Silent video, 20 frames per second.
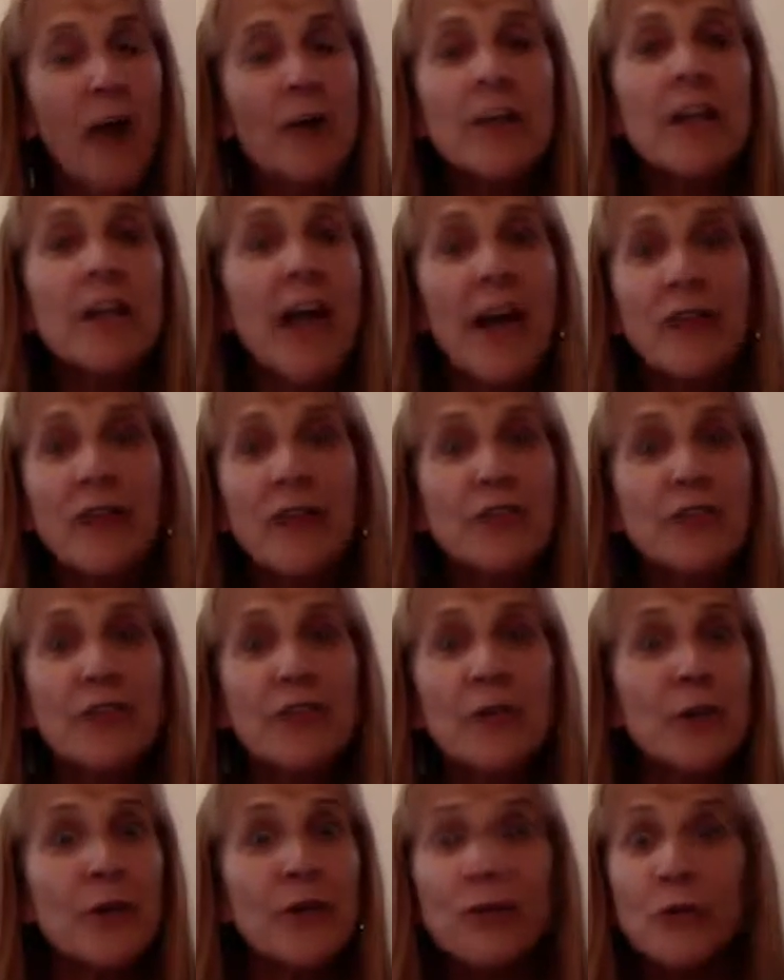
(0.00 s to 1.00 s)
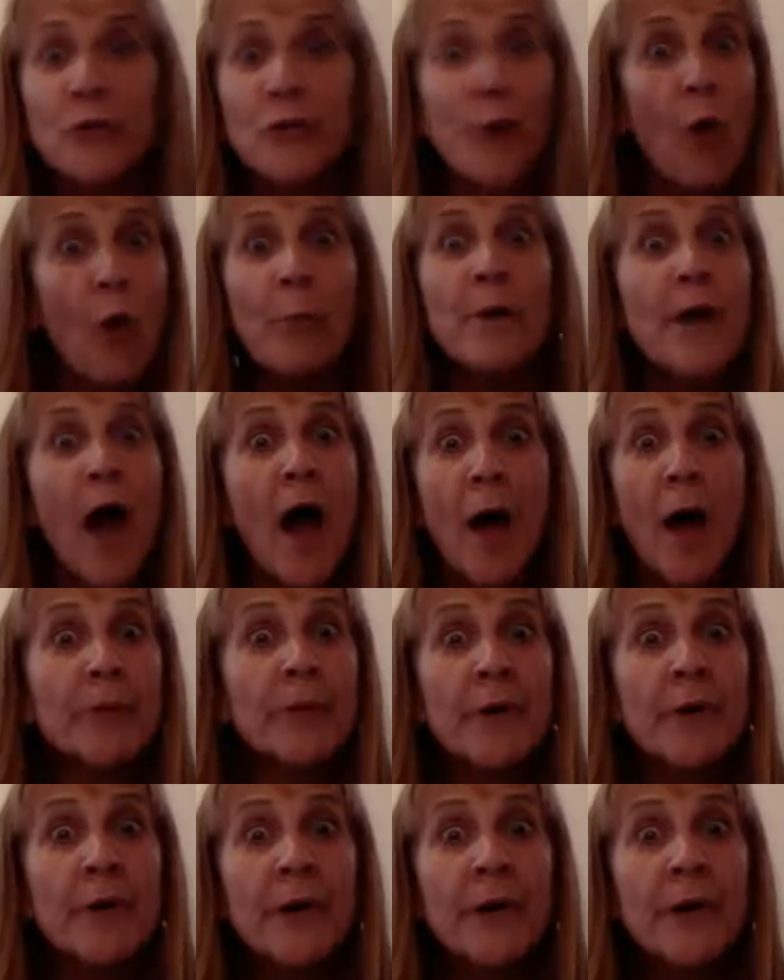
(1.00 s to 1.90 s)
a class is going to open up